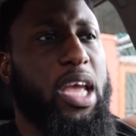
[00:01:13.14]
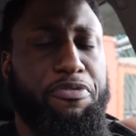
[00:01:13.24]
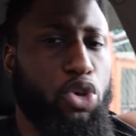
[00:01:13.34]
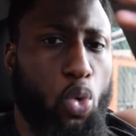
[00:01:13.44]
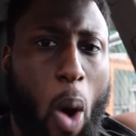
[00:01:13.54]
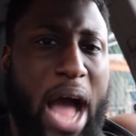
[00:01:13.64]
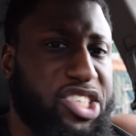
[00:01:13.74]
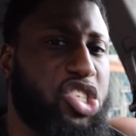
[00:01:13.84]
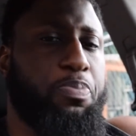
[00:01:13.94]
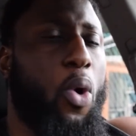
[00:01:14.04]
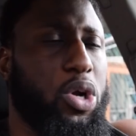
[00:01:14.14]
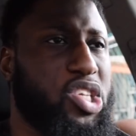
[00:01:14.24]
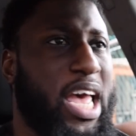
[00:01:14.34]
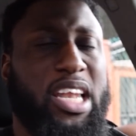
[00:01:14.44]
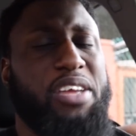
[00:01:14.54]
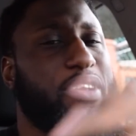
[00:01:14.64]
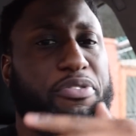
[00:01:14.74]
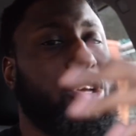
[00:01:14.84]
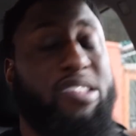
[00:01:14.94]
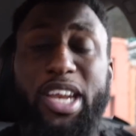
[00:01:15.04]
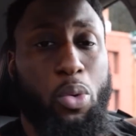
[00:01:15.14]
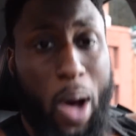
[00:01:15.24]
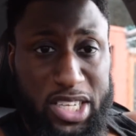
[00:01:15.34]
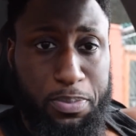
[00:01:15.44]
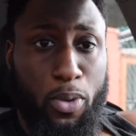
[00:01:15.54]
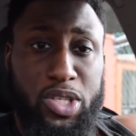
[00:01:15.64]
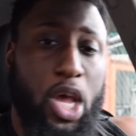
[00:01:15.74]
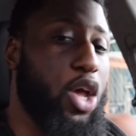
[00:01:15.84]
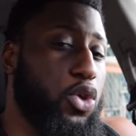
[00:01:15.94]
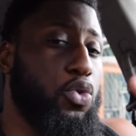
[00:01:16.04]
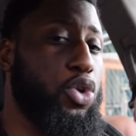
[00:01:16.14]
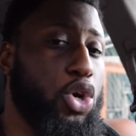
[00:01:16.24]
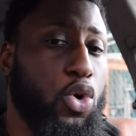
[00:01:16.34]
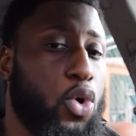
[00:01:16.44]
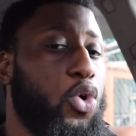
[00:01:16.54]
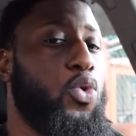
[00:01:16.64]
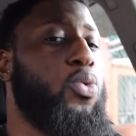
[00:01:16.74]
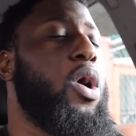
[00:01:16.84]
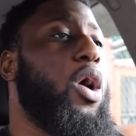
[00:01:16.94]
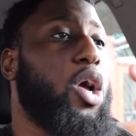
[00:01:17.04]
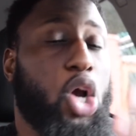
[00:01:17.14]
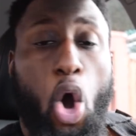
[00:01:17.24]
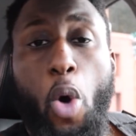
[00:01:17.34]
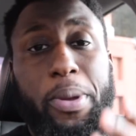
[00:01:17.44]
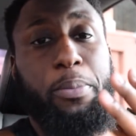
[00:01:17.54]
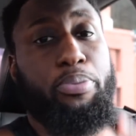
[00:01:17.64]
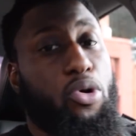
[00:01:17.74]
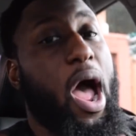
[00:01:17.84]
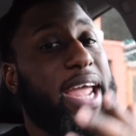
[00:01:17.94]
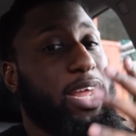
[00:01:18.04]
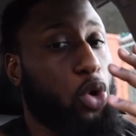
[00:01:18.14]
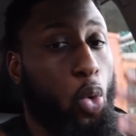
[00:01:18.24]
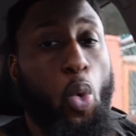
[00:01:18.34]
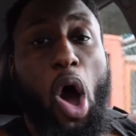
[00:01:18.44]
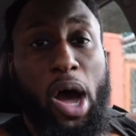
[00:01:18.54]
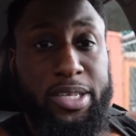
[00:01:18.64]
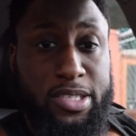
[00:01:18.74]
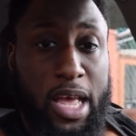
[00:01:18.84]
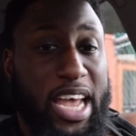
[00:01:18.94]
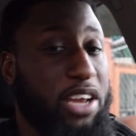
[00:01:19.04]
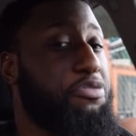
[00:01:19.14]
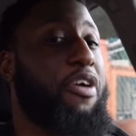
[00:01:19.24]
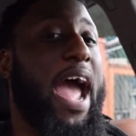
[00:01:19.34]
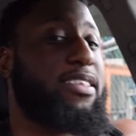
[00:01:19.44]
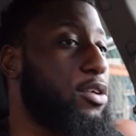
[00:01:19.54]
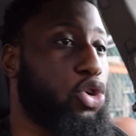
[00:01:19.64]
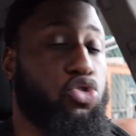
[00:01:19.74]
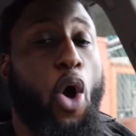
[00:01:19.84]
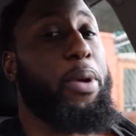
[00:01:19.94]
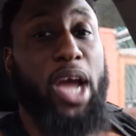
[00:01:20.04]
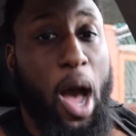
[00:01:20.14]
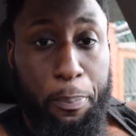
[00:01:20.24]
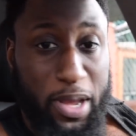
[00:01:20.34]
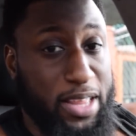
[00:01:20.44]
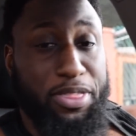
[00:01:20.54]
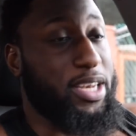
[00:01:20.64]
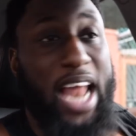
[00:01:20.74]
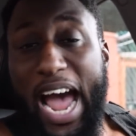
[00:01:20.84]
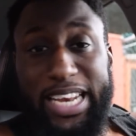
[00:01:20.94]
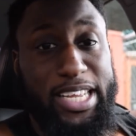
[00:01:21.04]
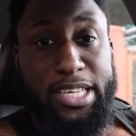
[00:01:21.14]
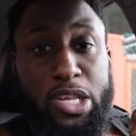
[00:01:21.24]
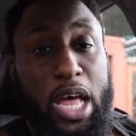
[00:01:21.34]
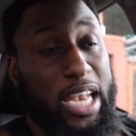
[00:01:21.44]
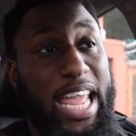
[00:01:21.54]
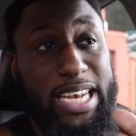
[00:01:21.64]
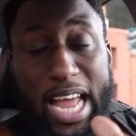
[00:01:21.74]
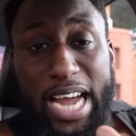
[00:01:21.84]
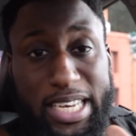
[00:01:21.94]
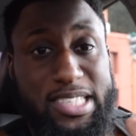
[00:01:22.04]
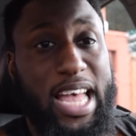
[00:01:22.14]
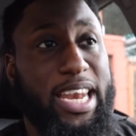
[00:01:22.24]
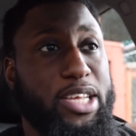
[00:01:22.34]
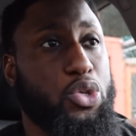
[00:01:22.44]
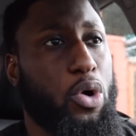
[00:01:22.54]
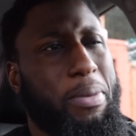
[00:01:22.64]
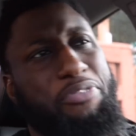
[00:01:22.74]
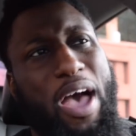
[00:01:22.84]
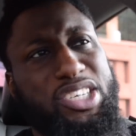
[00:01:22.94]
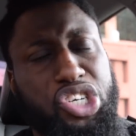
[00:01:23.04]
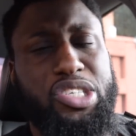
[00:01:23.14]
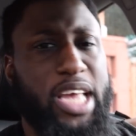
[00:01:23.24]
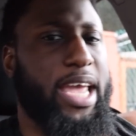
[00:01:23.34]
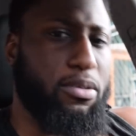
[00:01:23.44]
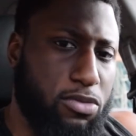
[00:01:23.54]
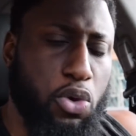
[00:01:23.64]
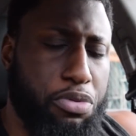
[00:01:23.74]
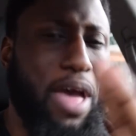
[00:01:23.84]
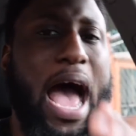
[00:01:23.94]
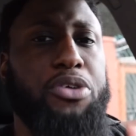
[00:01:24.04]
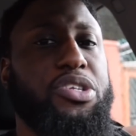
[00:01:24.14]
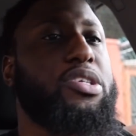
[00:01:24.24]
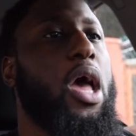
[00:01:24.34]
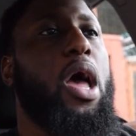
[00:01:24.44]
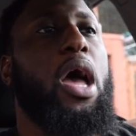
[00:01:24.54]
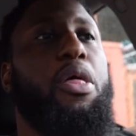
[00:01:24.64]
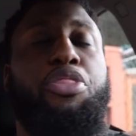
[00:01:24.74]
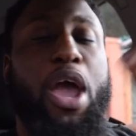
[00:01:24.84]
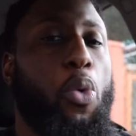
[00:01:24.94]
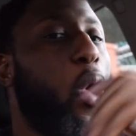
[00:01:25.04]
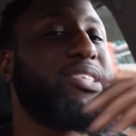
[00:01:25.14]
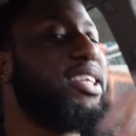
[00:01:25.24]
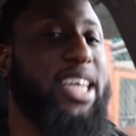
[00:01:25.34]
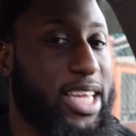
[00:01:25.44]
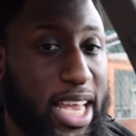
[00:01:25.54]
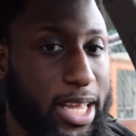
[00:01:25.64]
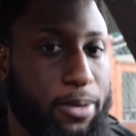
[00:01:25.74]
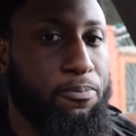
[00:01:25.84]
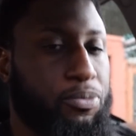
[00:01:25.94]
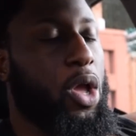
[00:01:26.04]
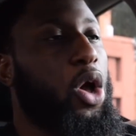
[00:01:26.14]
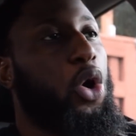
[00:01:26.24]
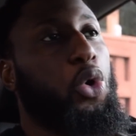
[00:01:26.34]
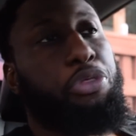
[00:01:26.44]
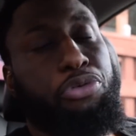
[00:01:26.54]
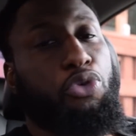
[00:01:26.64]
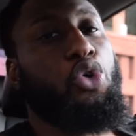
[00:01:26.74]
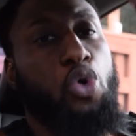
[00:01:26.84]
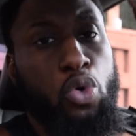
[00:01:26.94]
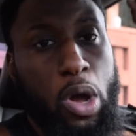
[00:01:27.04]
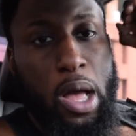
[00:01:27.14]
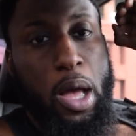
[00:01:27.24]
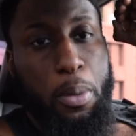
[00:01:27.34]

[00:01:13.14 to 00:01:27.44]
if you watch sports, or hell, even if you didn't watch sports, you knew who Kobe Bryant was. In fact, growing up in the 90s, late 90s that is, or matter of fact, I should say 2000s, there wasn't a kid who threw